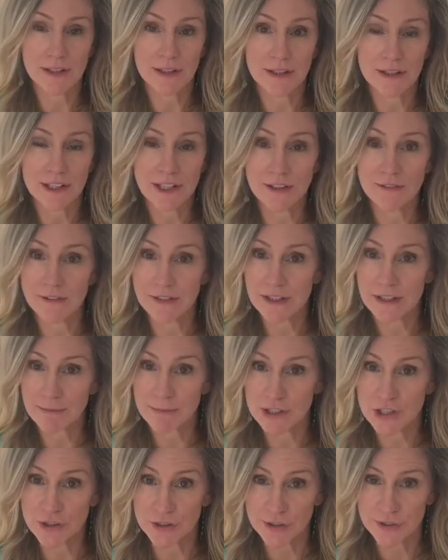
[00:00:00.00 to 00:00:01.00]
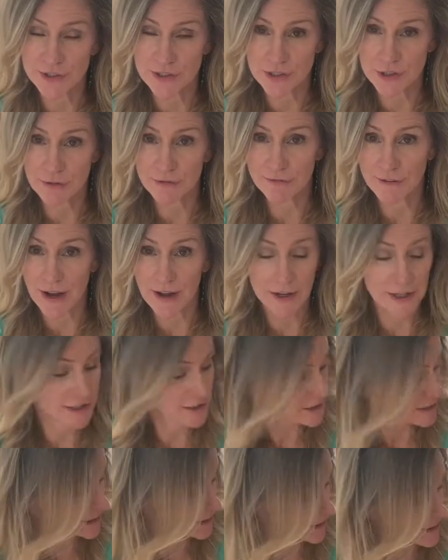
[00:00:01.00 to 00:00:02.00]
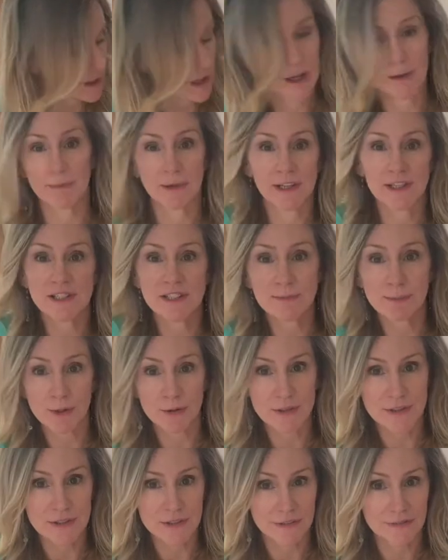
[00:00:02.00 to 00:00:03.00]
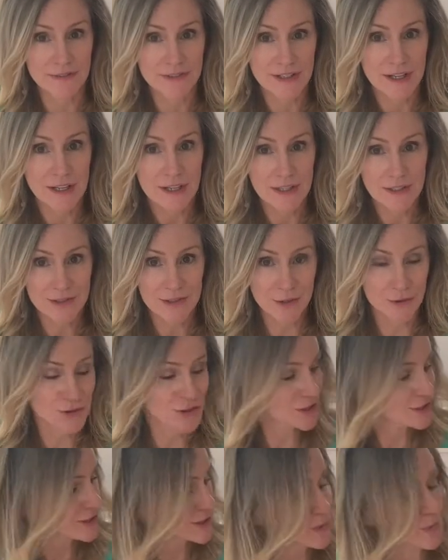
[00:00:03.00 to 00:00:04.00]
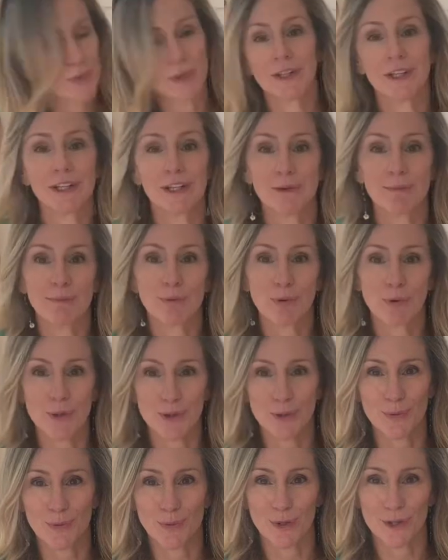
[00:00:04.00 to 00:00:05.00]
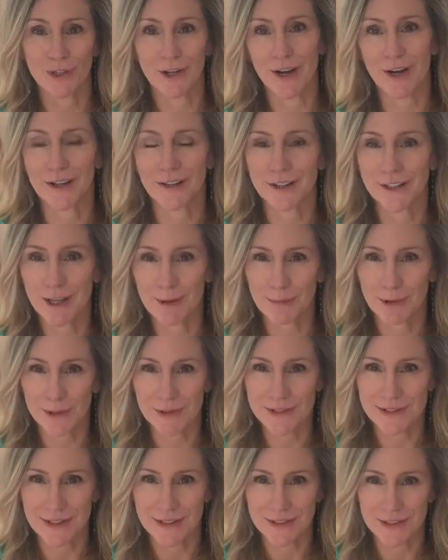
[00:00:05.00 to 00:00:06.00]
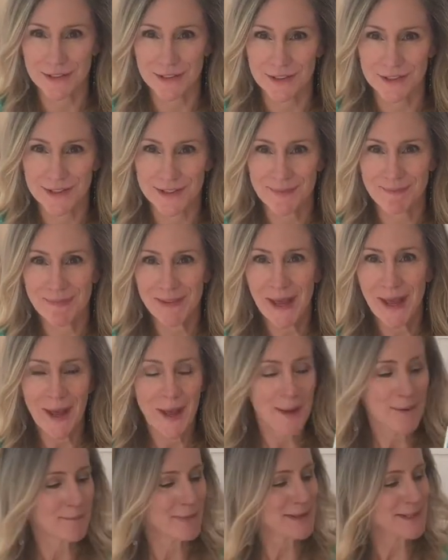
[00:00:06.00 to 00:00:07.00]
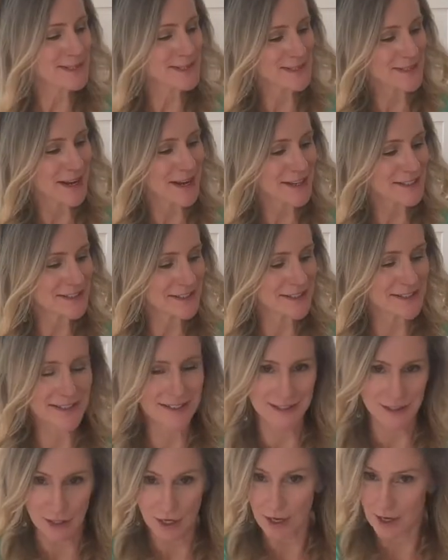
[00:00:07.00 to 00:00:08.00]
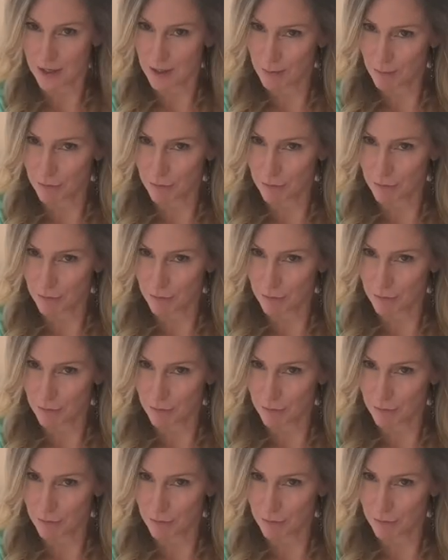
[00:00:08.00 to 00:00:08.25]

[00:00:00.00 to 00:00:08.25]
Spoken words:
even materials you find in explosives. So she does really important work on chemical sensors. But the scientist I am